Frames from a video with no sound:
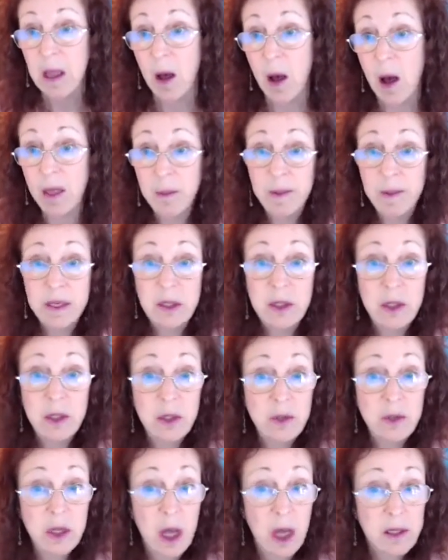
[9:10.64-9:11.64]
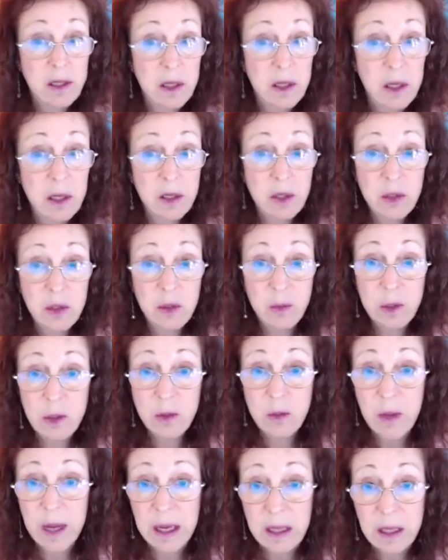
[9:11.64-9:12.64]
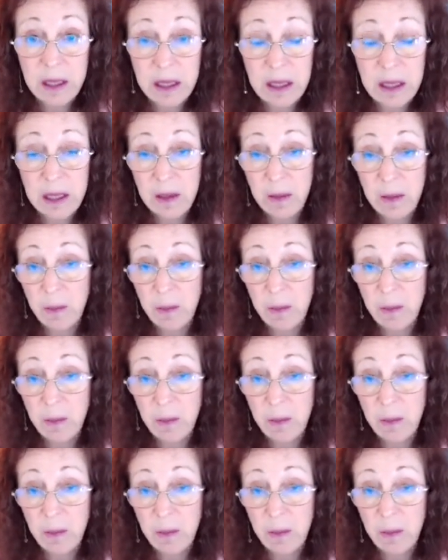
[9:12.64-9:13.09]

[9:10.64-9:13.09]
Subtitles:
all the places you talk to the consumer directly,